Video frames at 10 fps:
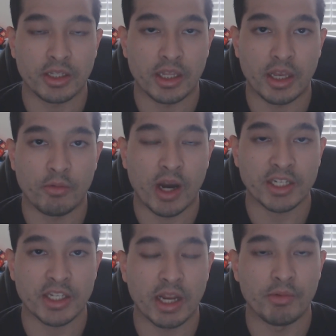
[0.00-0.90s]
Weiss
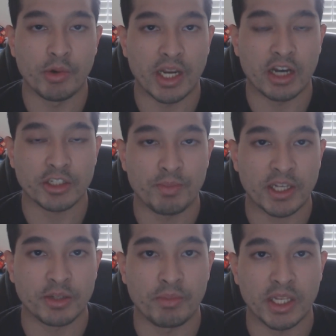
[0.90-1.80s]
and everyone else
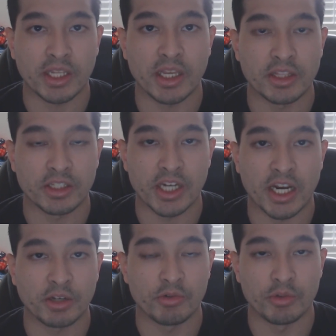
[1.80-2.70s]
makes a meeting in the
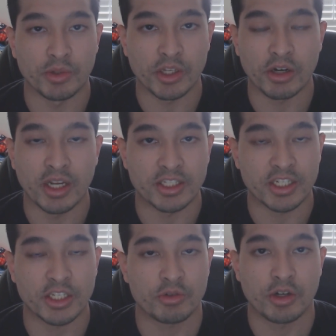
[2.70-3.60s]
dining room, you know,
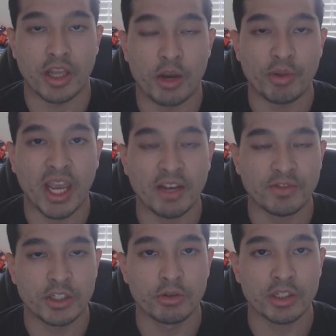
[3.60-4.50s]
etc. And we have
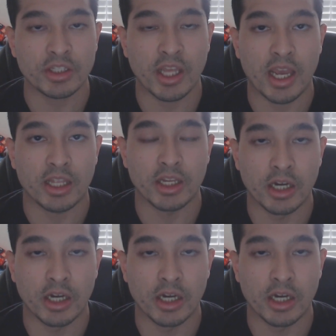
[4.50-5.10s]
to it that